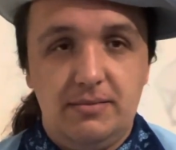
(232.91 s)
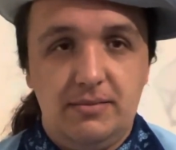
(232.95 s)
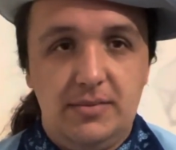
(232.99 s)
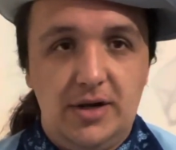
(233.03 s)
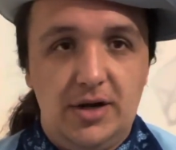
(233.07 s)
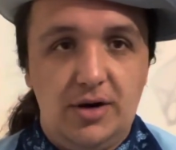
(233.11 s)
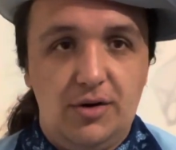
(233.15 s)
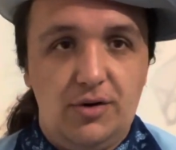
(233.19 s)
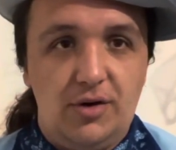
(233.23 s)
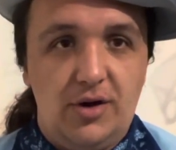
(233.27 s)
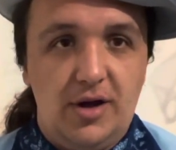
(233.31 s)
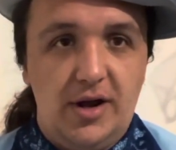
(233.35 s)
you
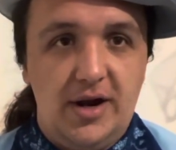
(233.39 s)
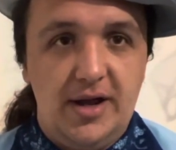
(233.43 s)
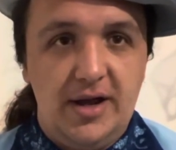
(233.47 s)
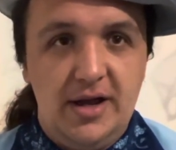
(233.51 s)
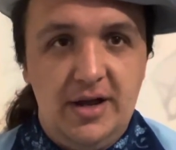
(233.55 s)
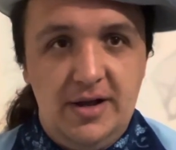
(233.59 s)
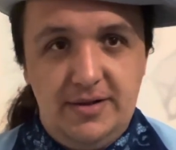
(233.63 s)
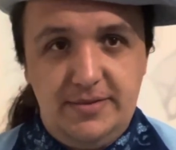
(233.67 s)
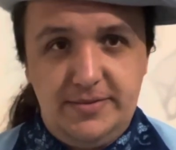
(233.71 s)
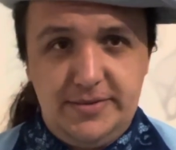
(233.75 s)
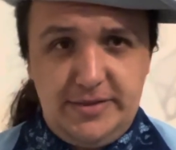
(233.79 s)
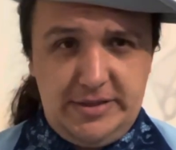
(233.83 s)
know, not in a,
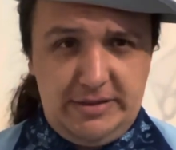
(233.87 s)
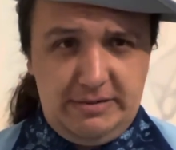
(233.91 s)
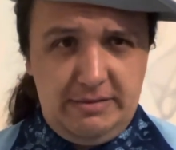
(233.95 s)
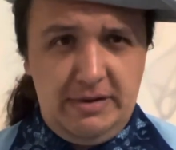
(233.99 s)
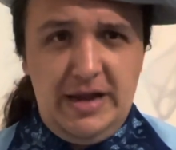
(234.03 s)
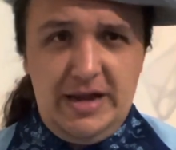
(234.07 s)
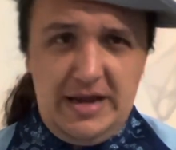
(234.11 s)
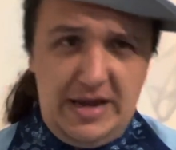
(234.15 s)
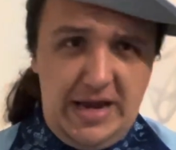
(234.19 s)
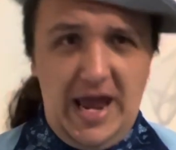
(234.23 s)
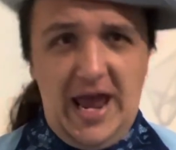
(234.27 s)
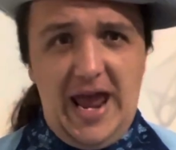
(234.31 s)

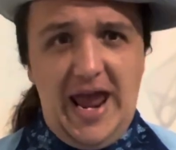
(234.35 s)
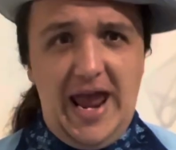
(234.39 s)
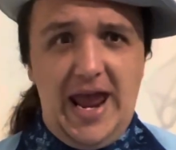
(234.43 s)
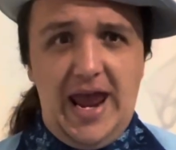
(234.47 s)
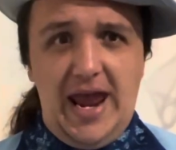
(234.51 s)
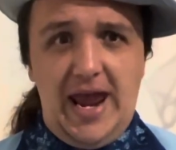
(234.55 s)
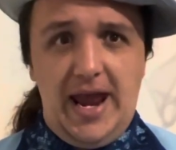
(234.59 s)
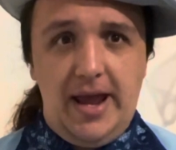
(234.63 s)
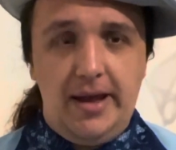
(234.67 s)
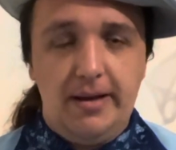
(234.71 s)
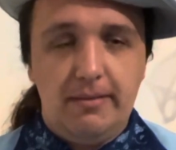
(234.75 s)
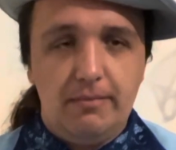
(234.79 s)
yeah,